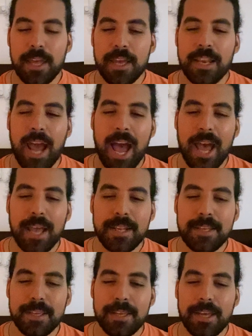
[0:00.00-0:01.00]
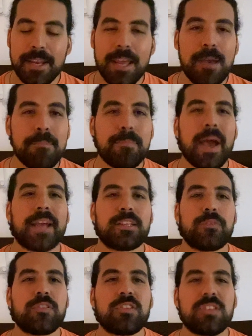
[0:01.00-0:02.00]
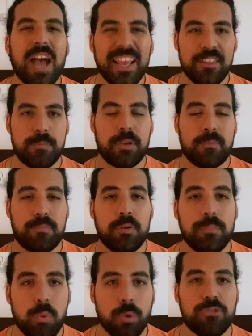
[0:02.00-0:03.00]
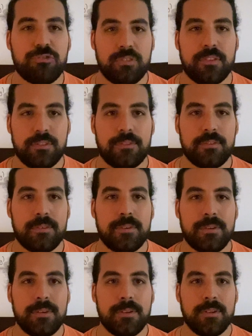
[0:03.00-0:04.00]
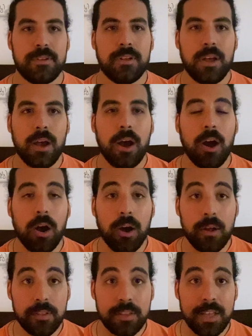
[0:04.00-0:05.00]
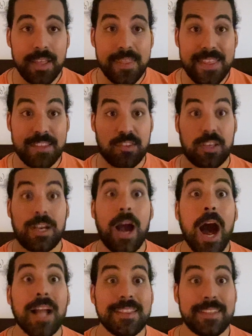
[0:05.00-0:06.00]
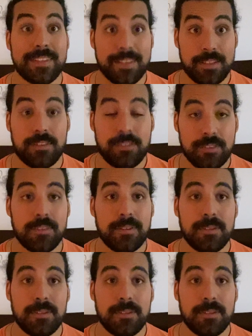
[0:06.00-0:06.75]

It had an impact of seismic proportions on this continent